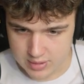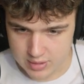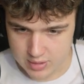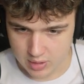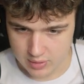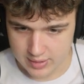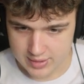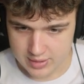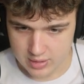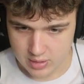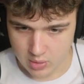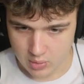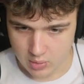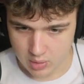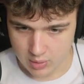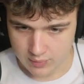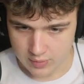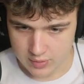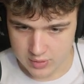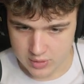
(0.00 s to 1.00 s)
So let's go
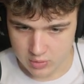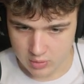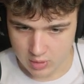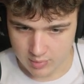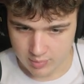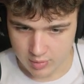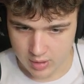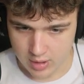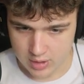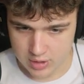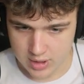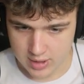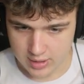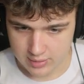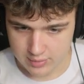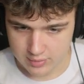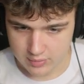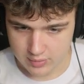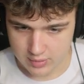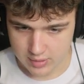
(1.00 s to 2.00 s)
over to our
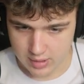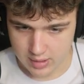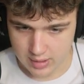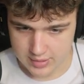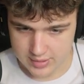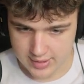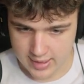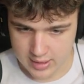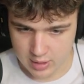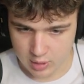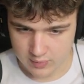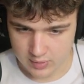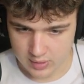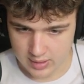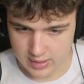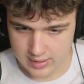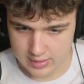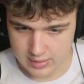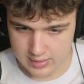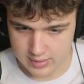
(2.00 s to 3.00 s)
project, scan
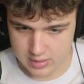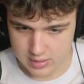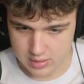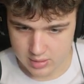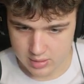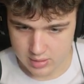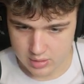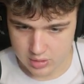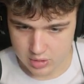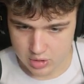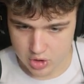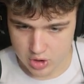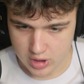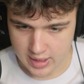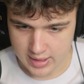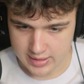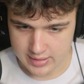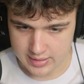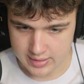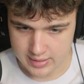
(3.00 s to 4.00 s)
overlays,
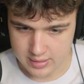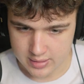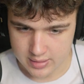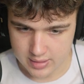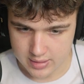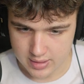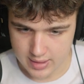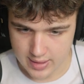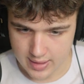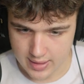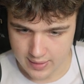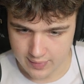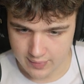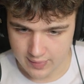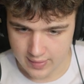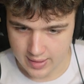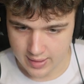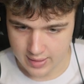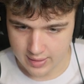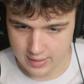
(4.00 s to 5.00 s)
Chinese,
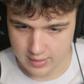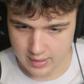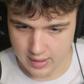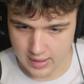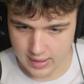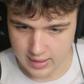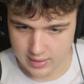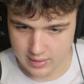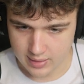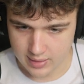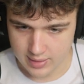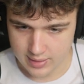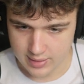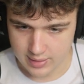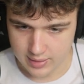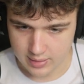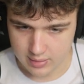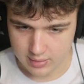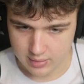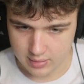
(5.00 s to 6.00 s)
and then I
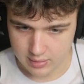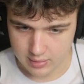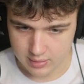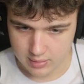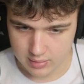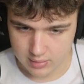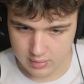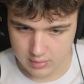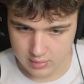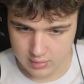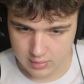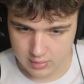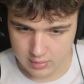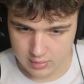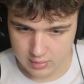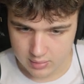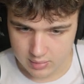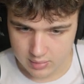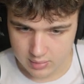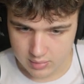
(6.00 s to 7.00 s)
like
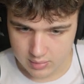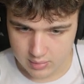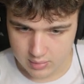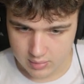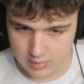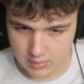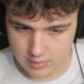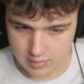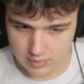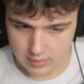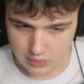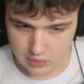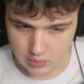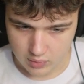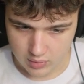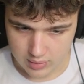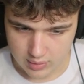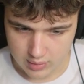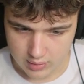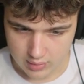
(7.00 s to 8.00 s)
this
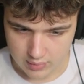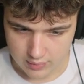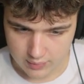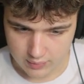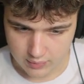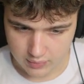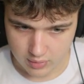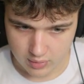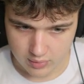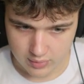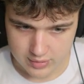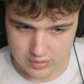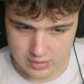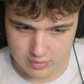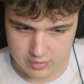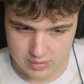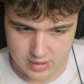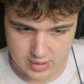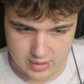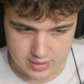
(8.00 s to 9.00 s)
one here. So let's
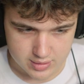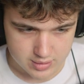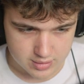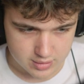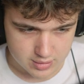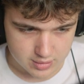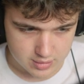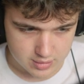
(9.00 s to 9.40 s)
use this.